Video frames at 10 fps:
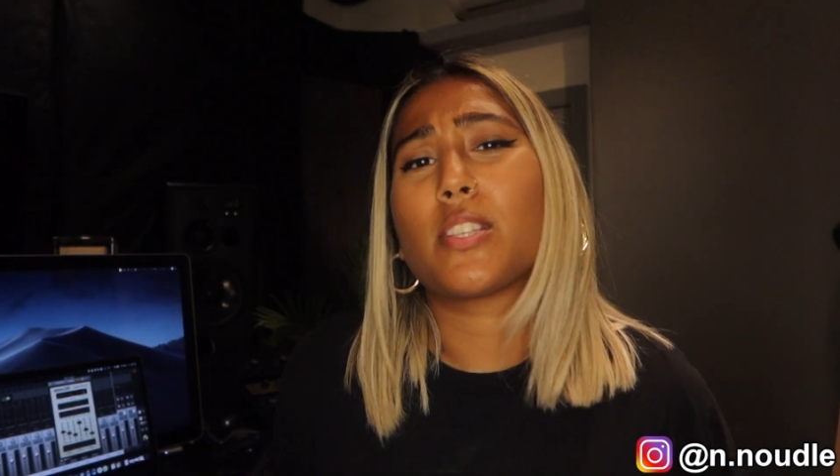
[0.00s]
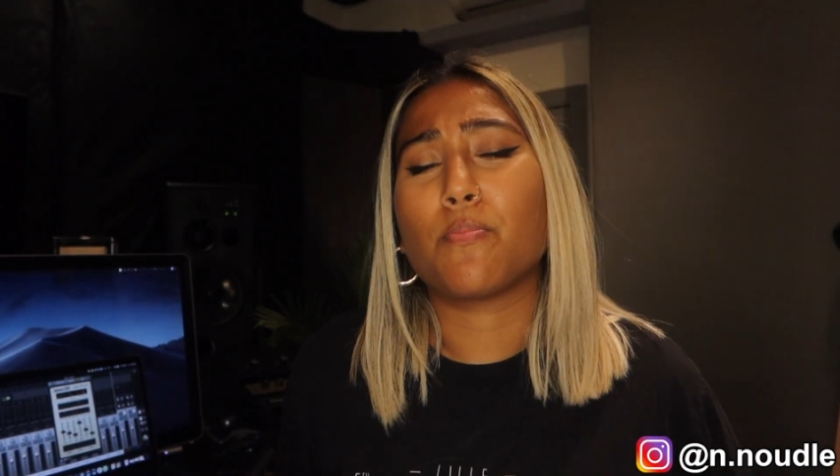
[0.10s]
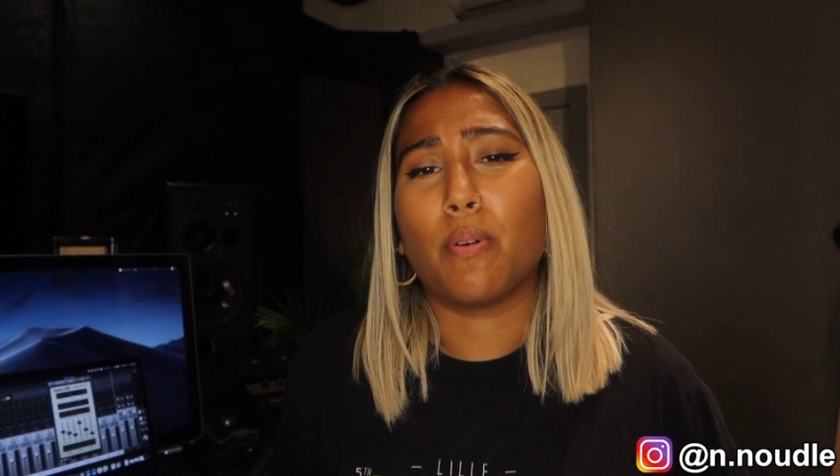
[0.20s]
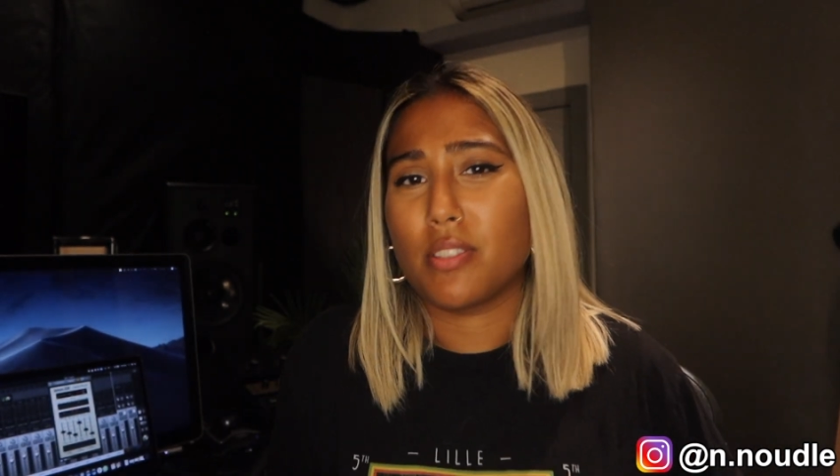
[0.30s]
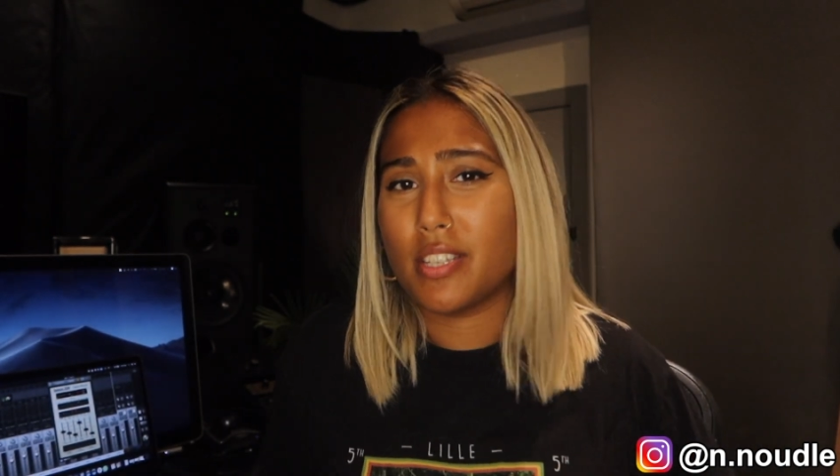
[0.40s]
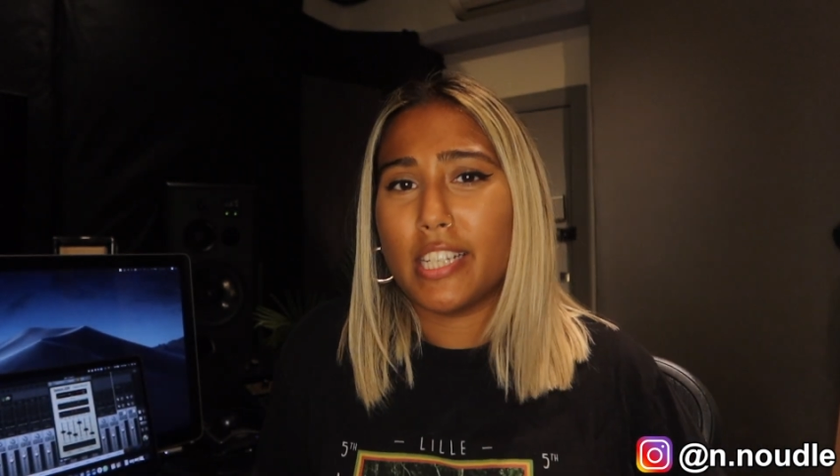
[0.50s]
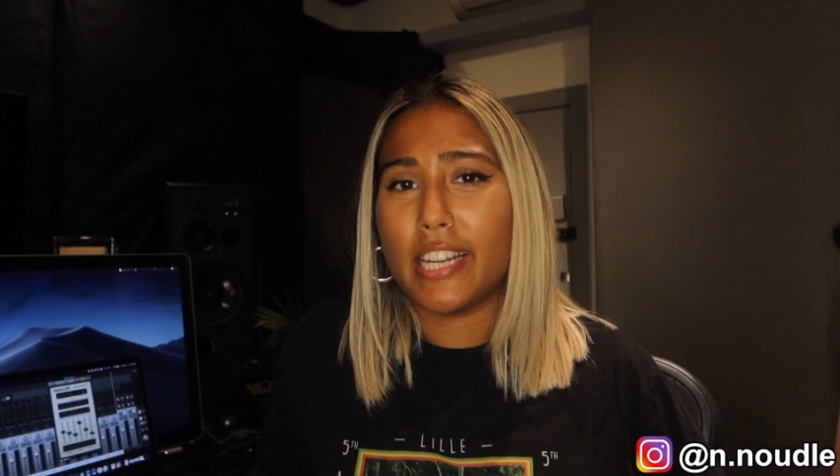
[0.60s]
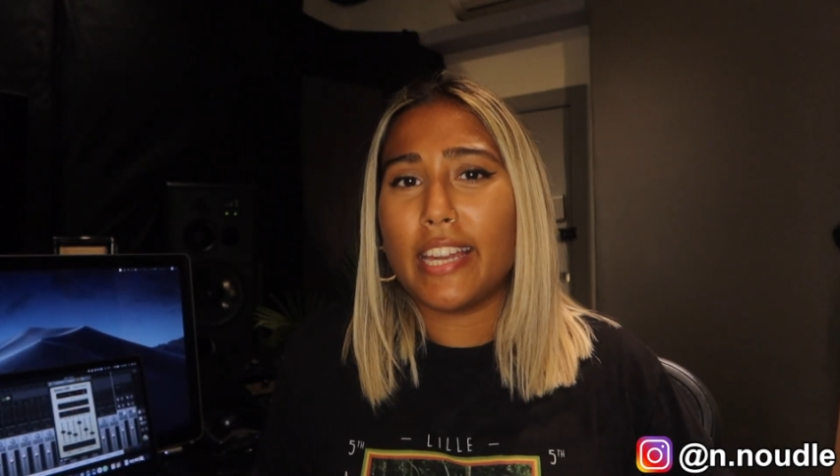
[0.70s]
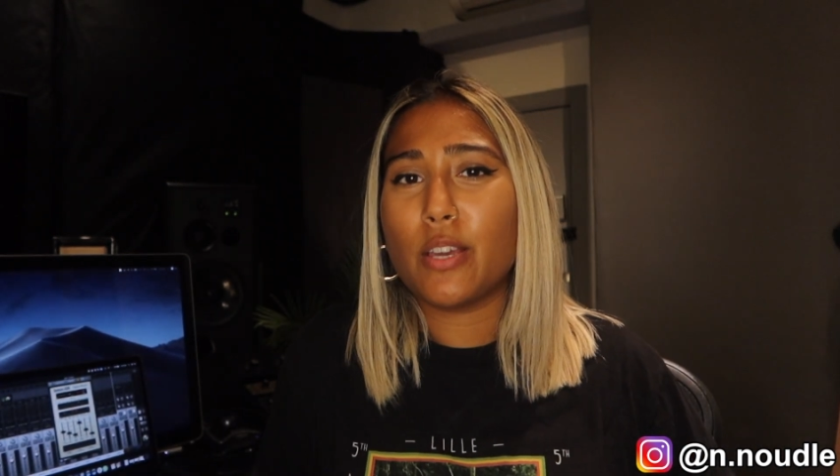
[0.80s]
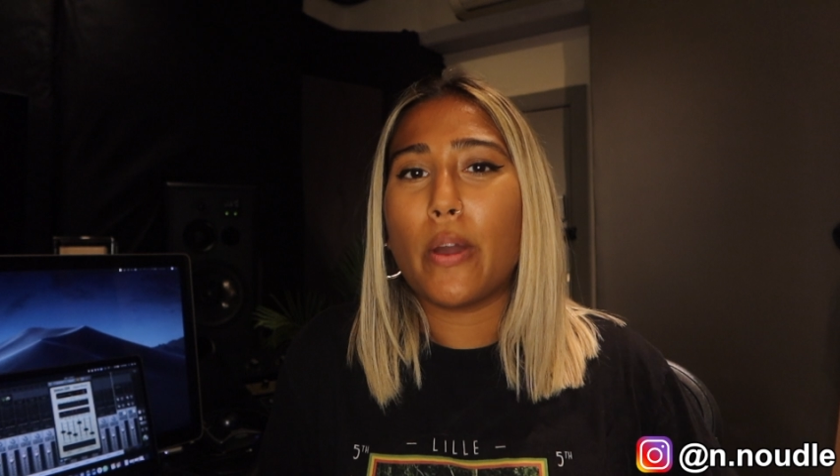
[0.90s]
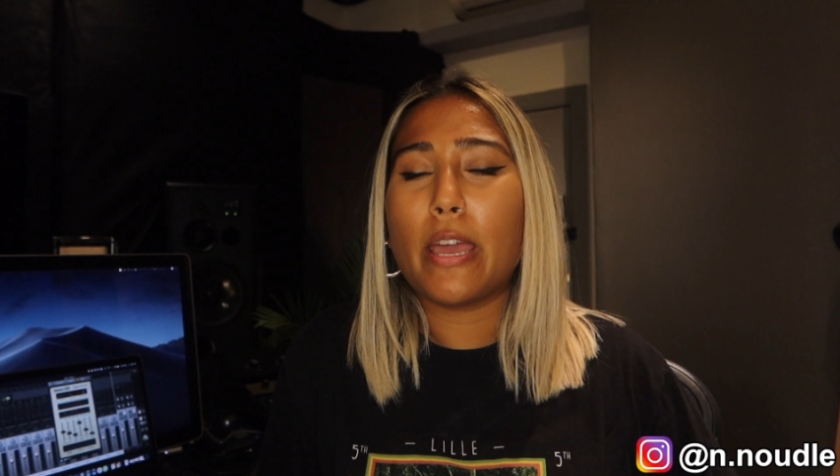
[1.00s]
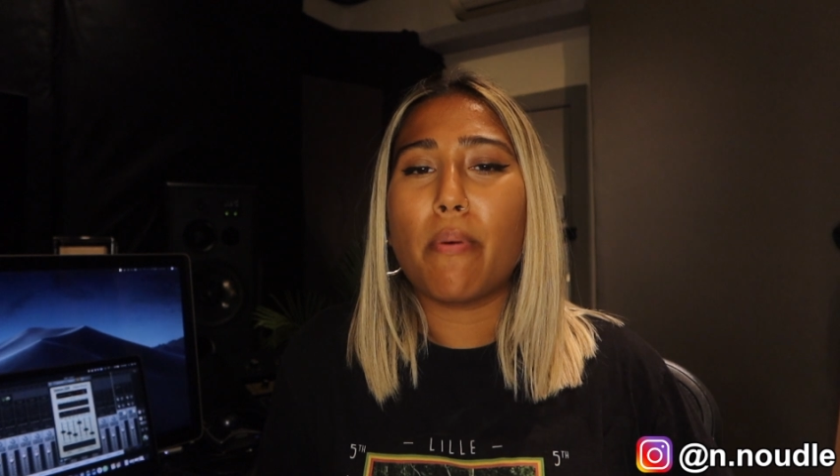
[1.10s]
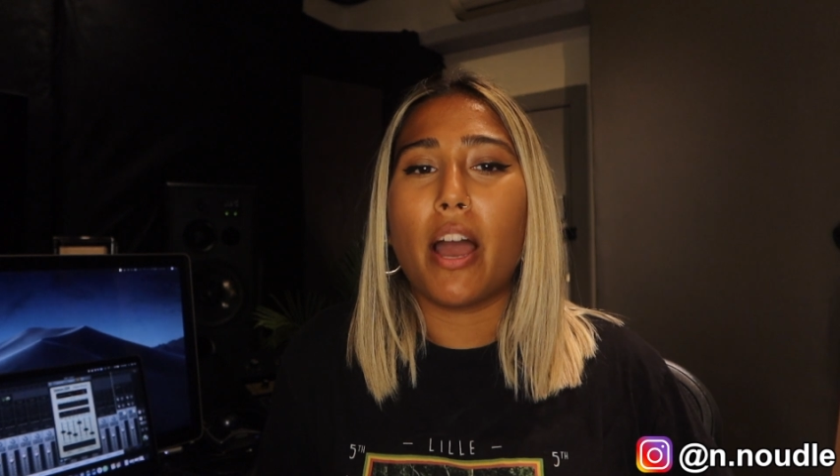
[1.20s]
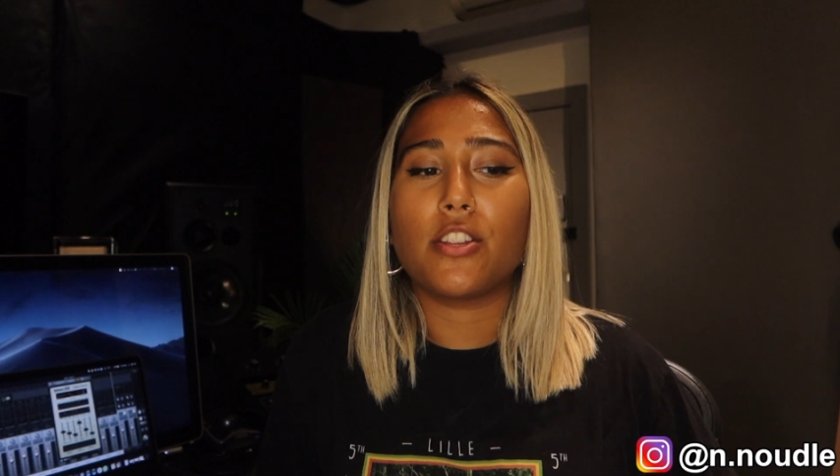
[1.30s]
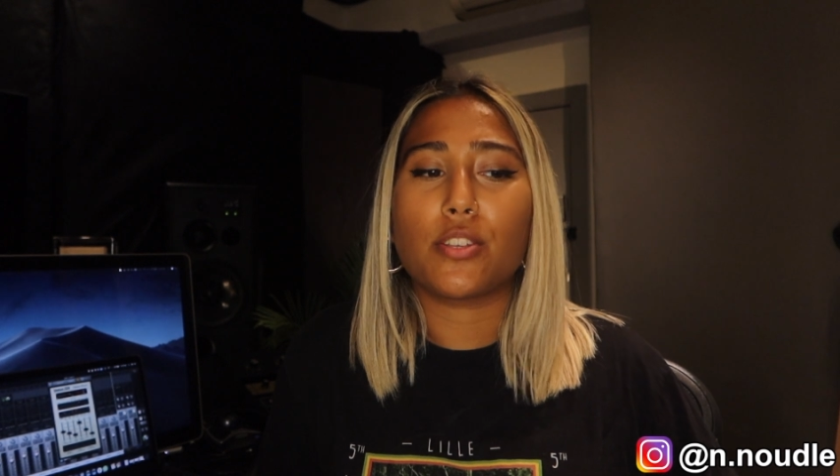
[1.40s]
sponsored in any way,
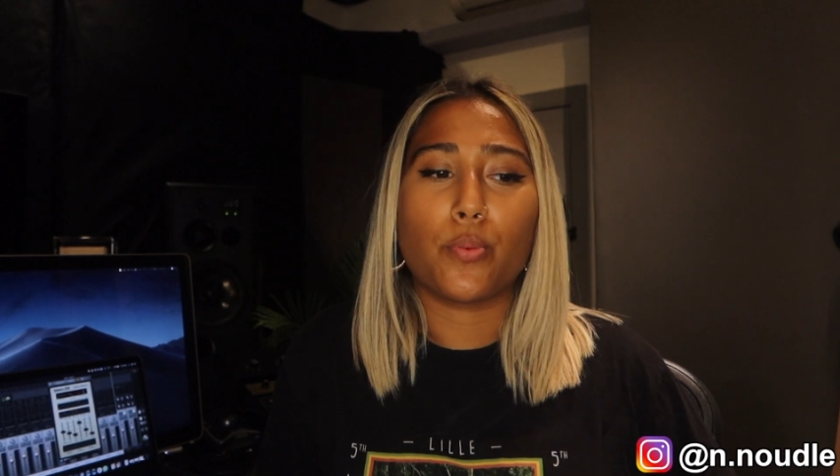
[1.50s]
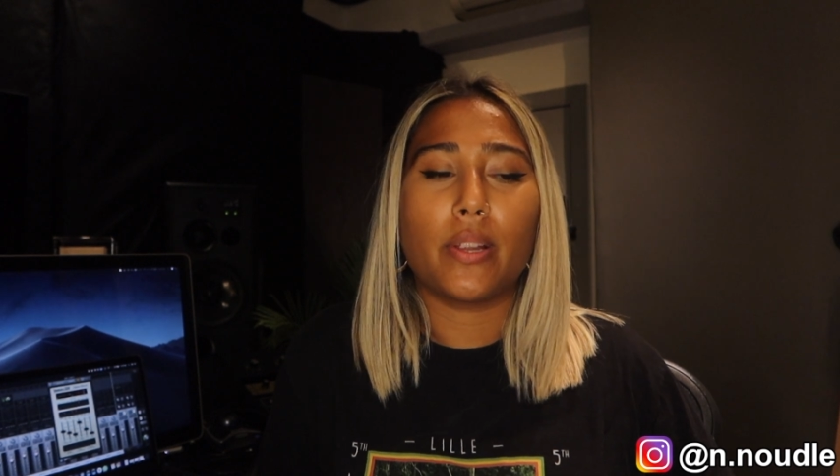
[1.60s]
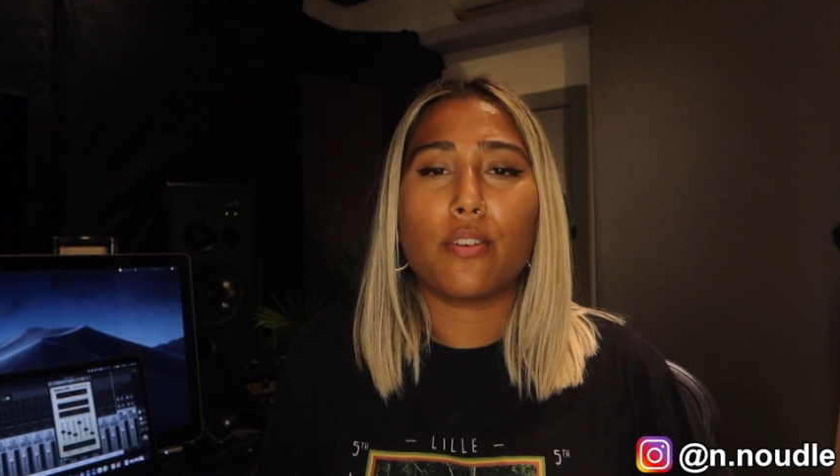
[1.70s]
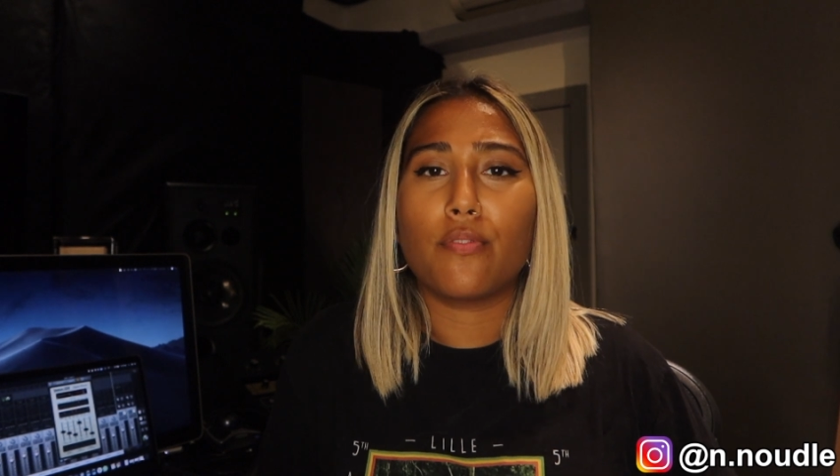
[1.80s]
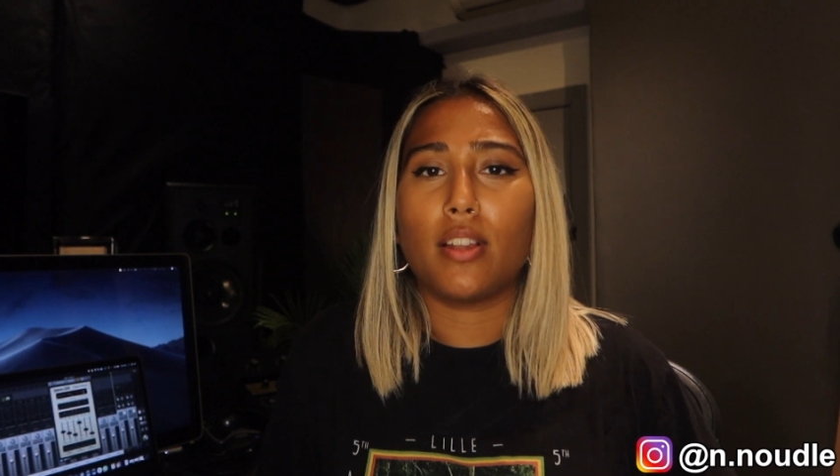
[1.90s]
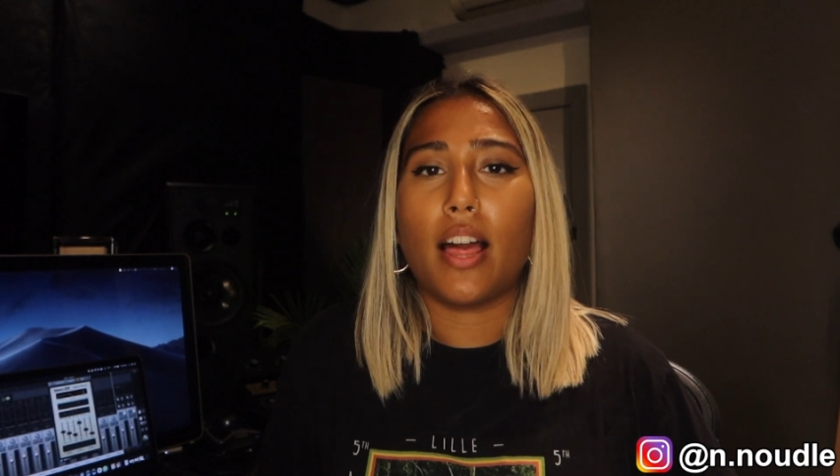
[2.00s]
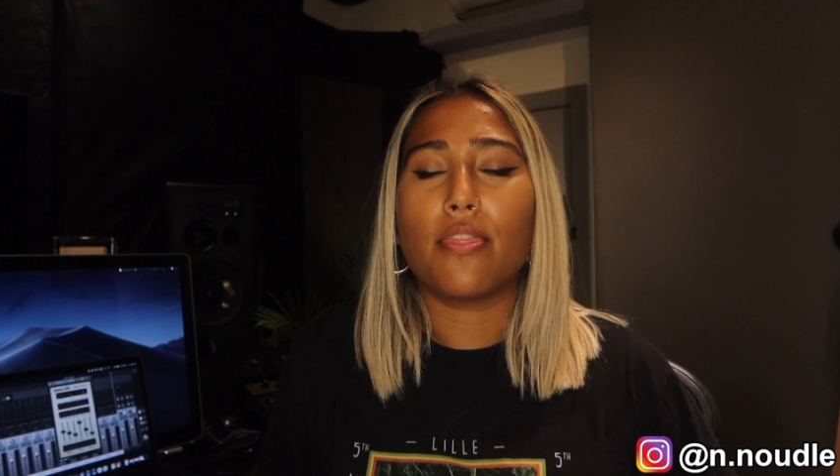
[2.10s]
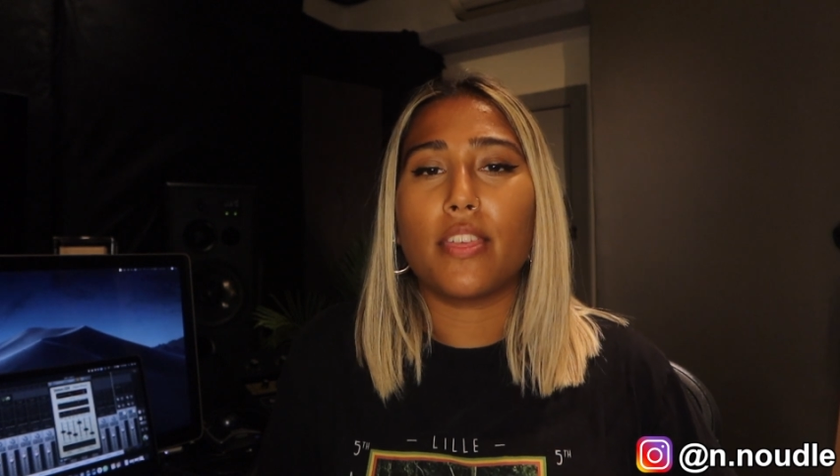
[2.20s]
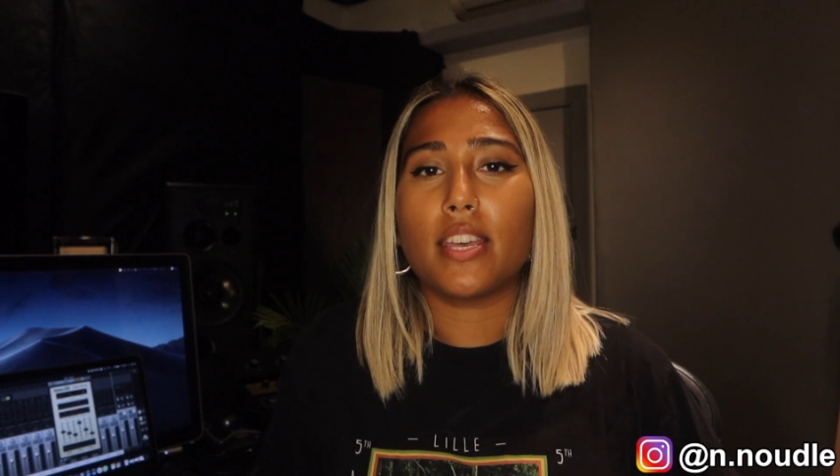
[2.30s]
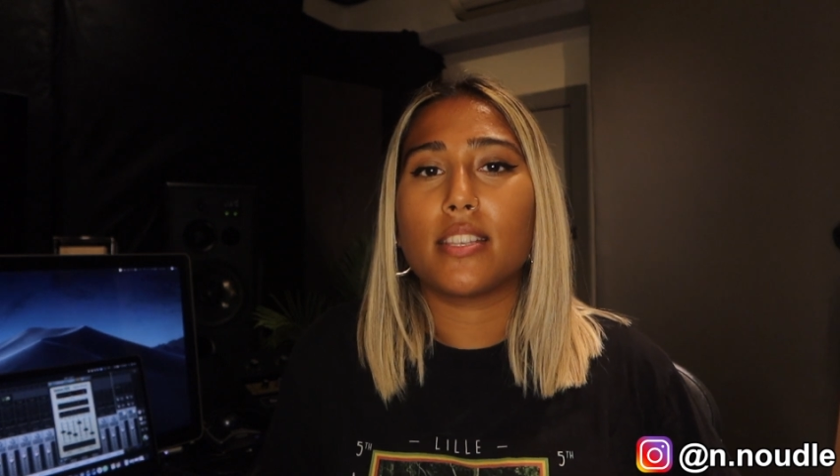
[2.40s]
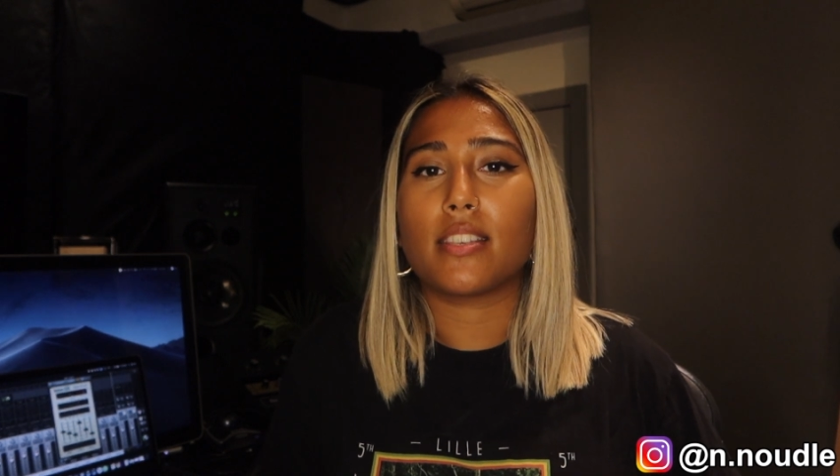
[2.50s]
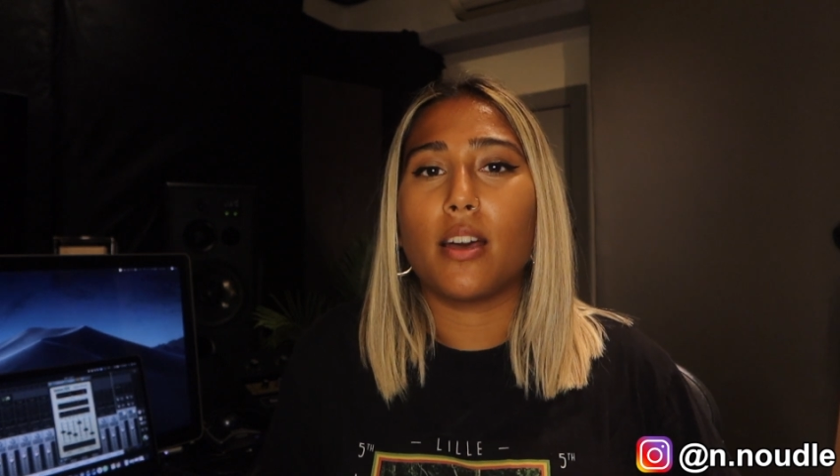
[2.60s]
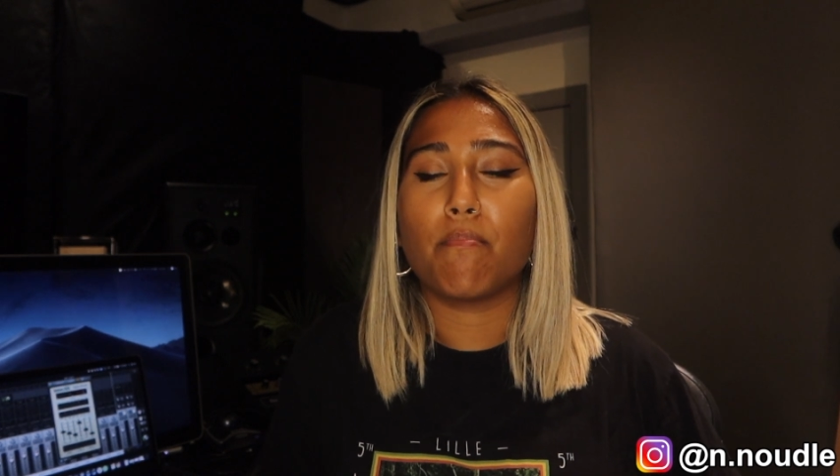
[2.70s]
but I just really feel like these